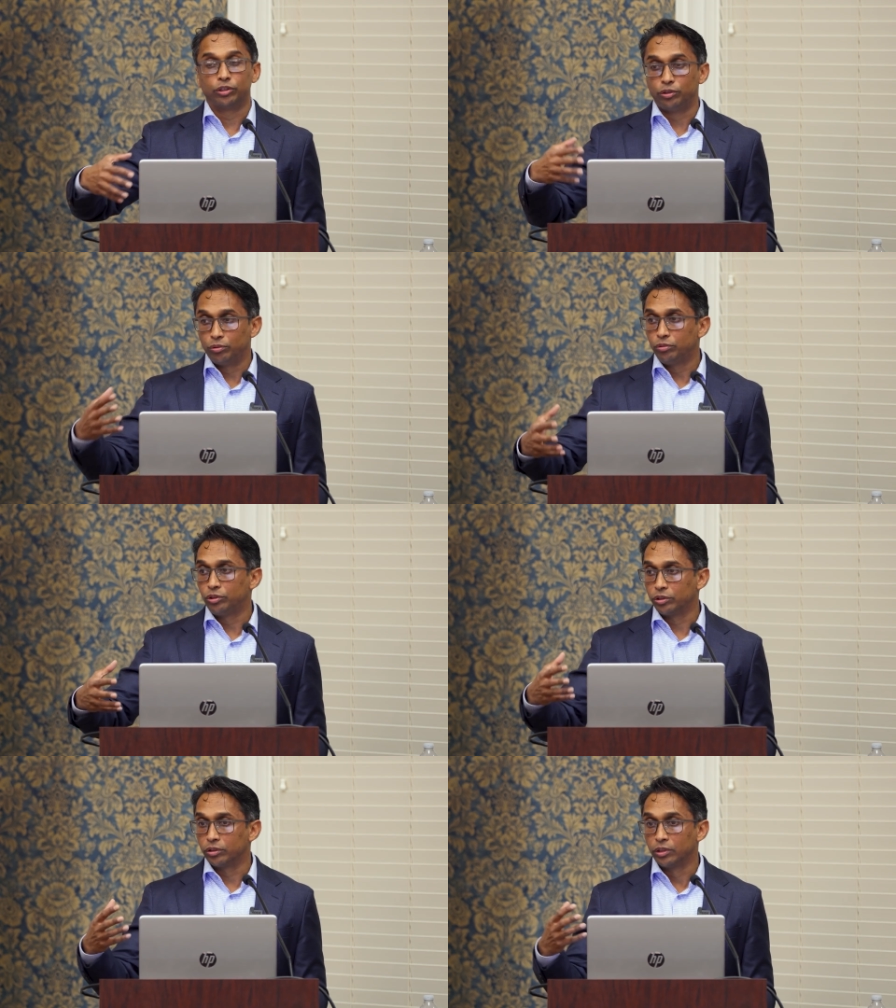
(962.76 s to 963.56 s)
can
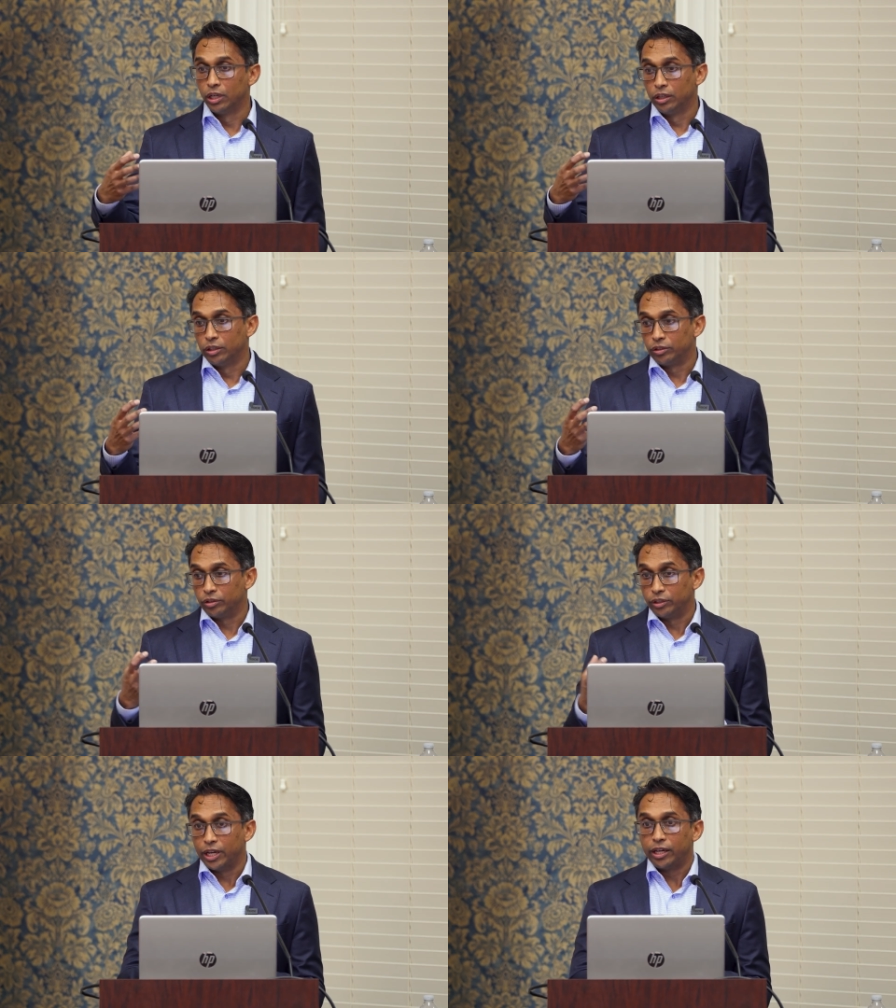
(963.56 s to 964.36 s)
use your
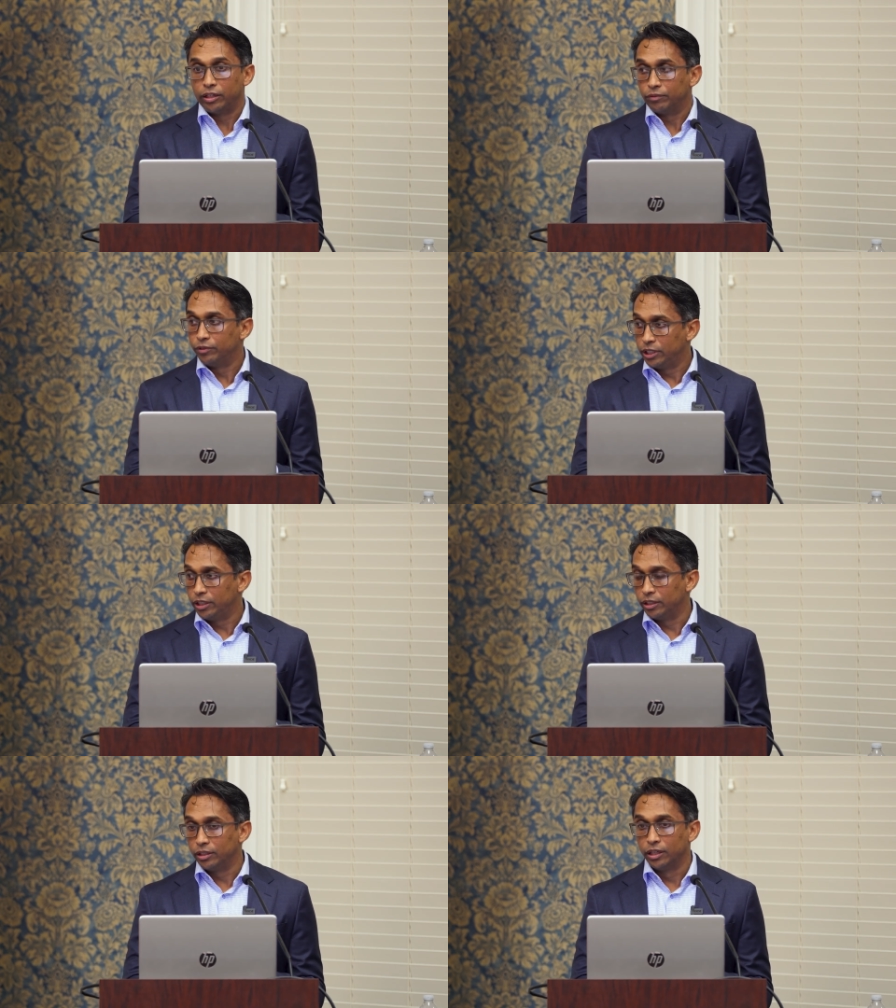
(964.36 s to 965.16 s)
native
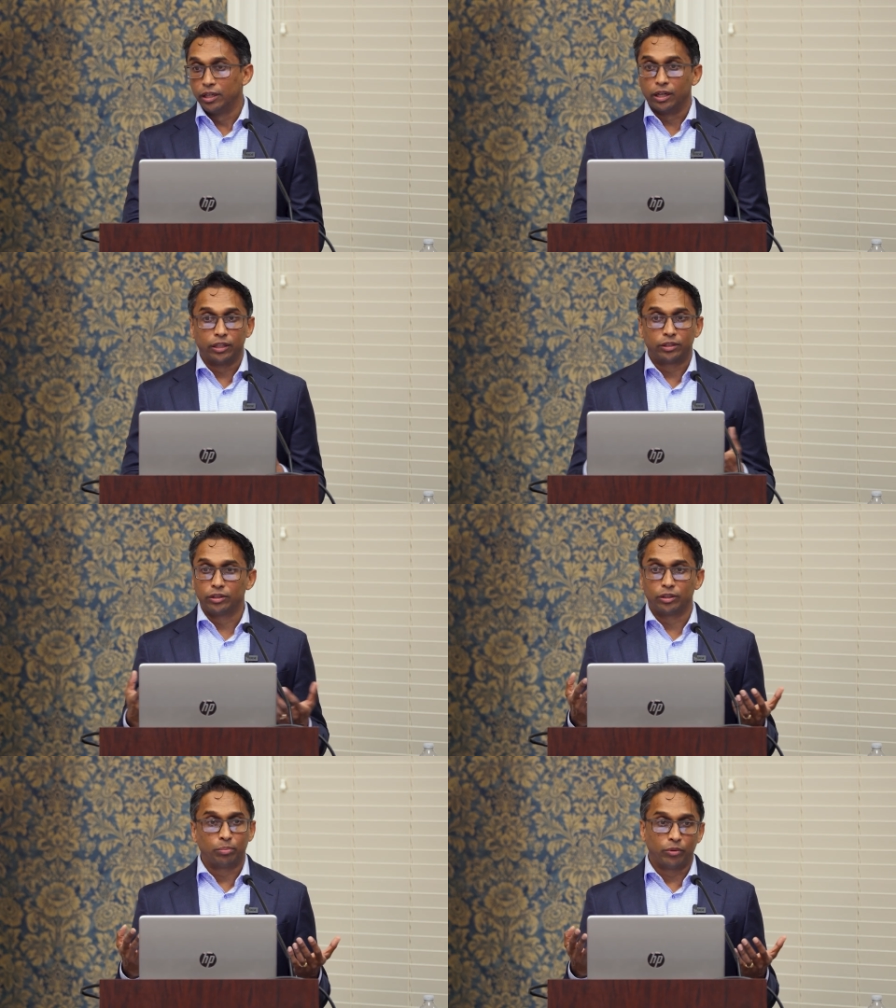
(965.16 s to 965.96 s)
knee
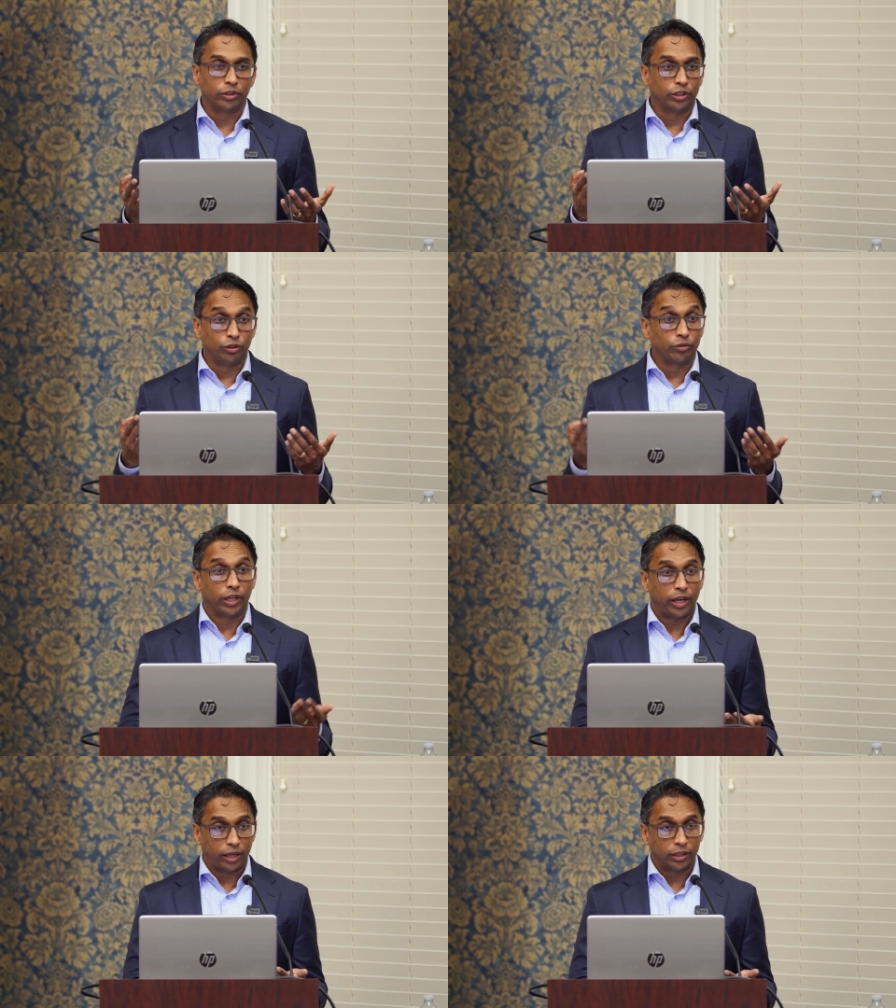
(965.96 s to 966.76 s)
until the point that you
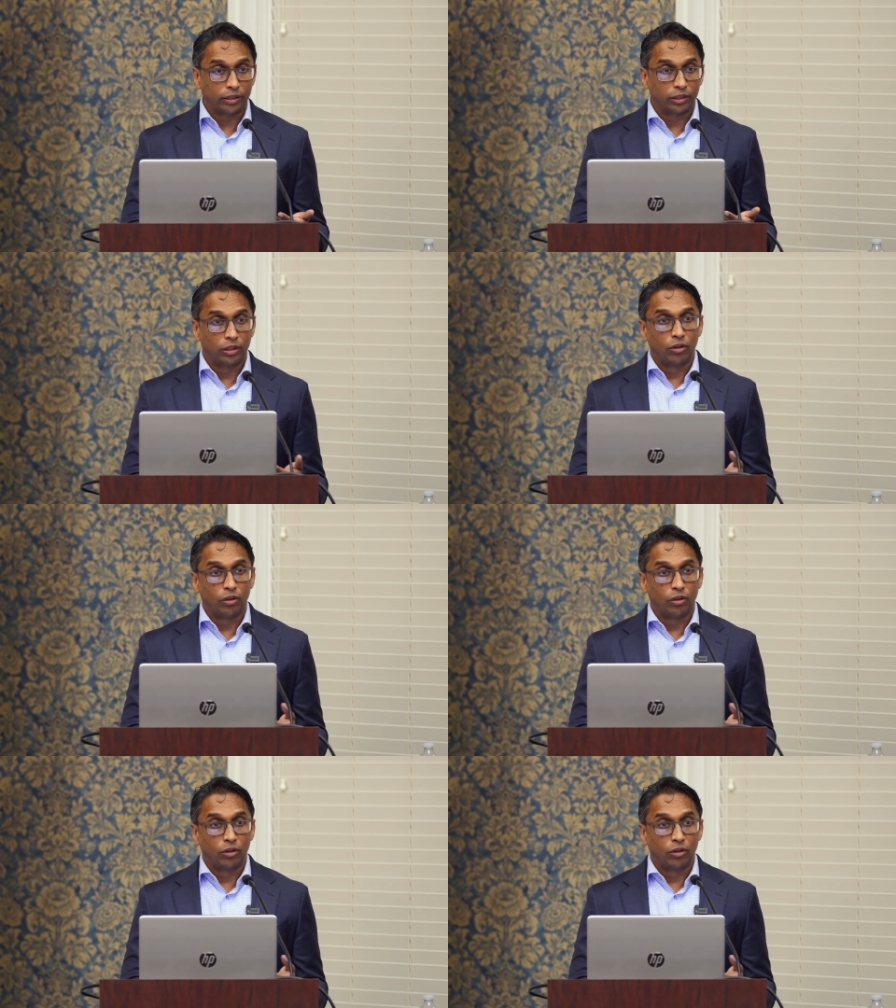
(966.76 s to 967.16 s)
can't,